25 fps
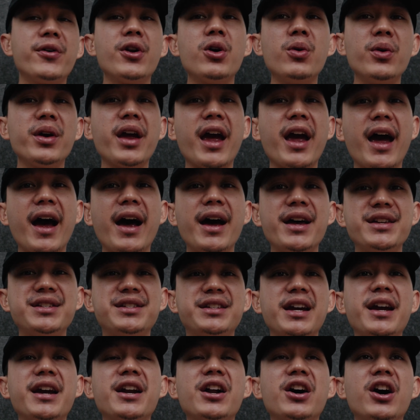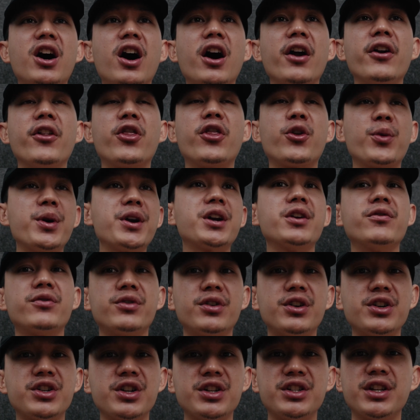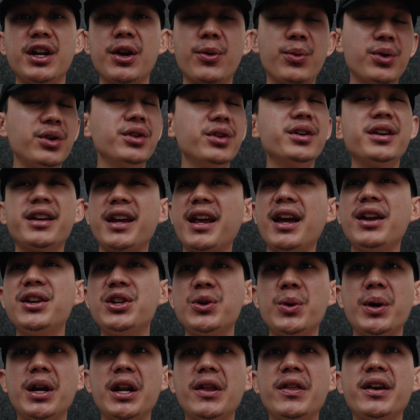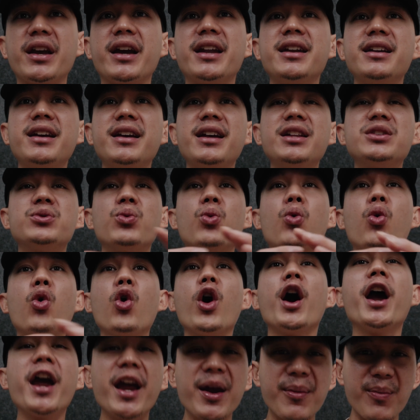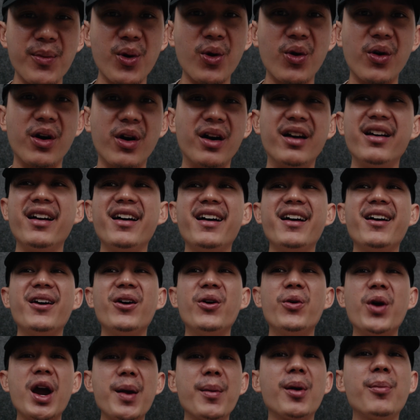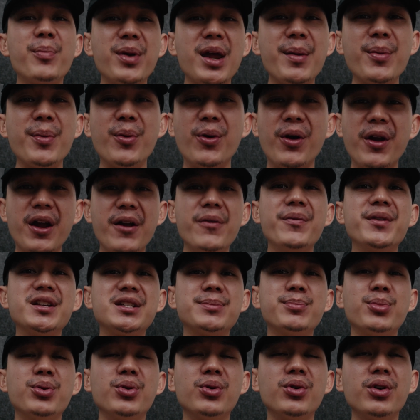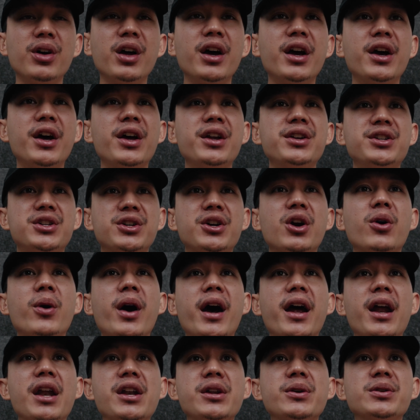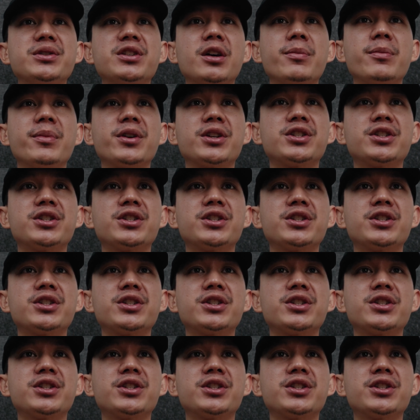it only has data on 3 conversions, it really can't do anything. It needs way more people in this pool to go ahead and do something.